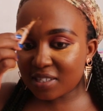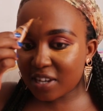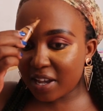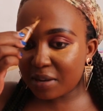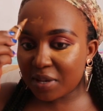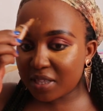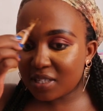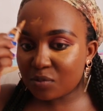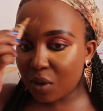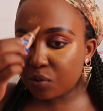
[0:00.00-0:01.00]
just try and make
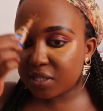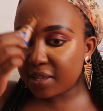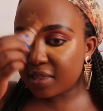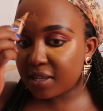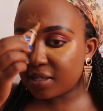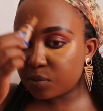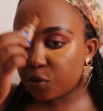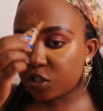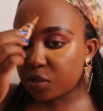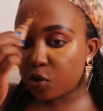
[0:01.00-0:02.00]
this work, which I think is
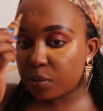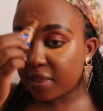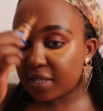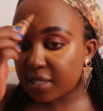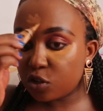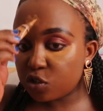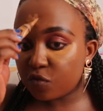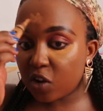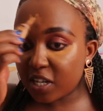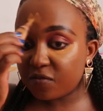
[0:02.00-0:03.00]
possible, but there's a lot
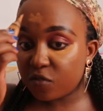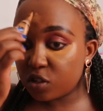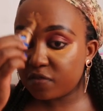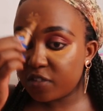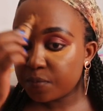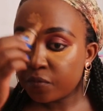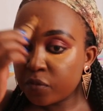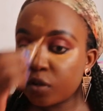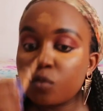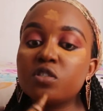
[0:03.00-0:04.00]
of work involved,
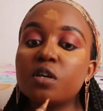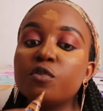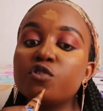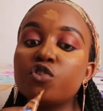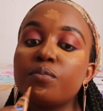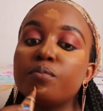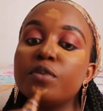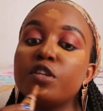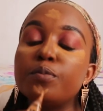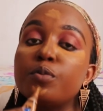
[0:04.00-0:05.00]
which I'm not sure
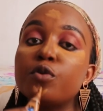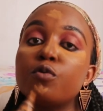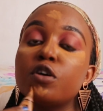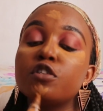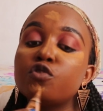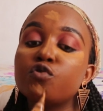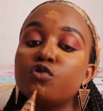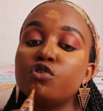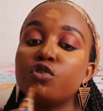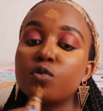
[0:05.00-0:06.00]
many people want to
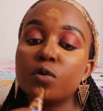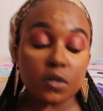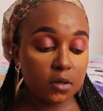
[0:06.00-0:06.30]
do, you know?